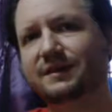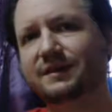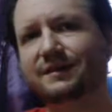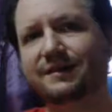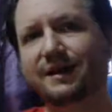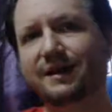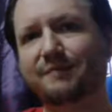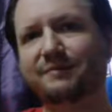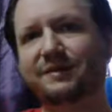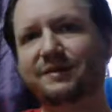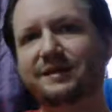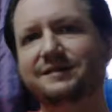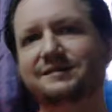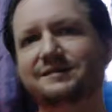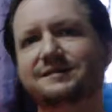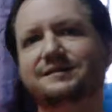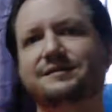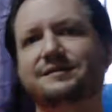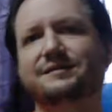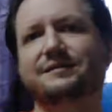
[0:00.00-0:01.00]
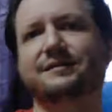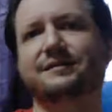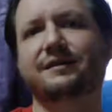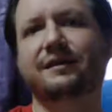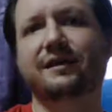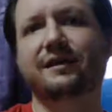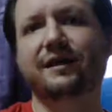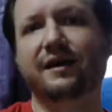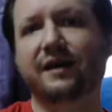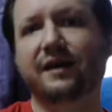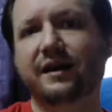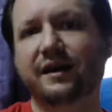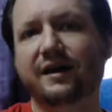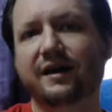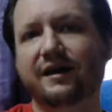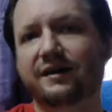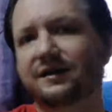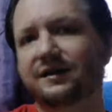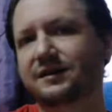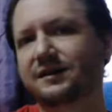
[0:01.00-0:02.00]
God bless,
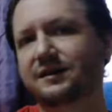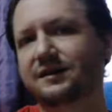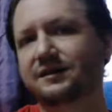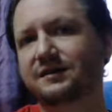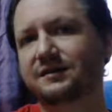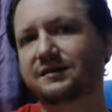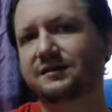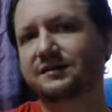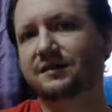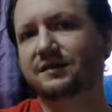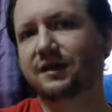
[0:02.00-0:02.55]
and